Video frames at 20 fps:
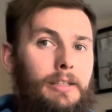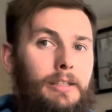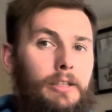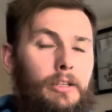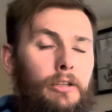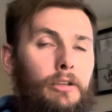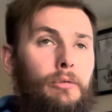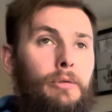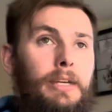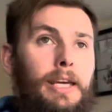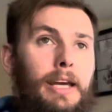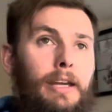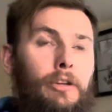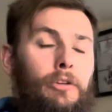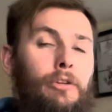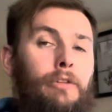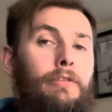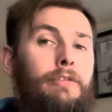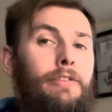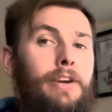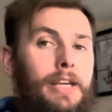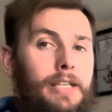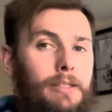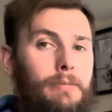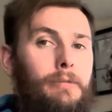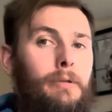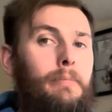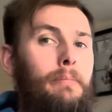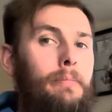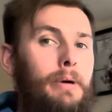You get your
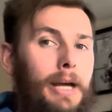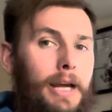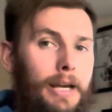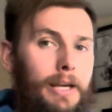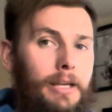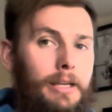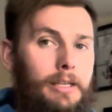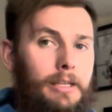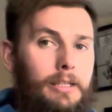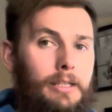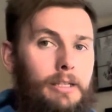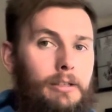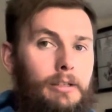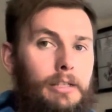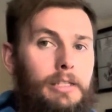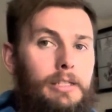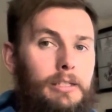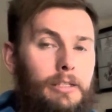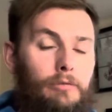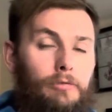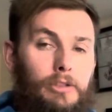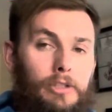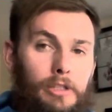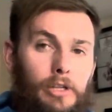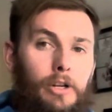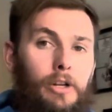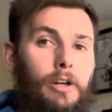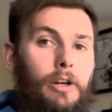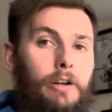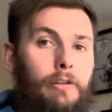investment back. It's a
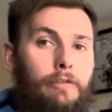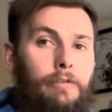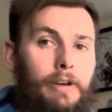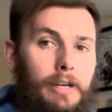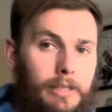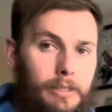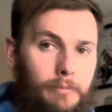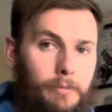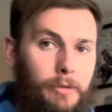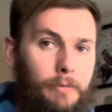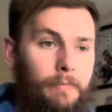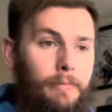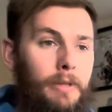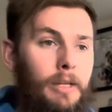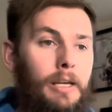return on investment.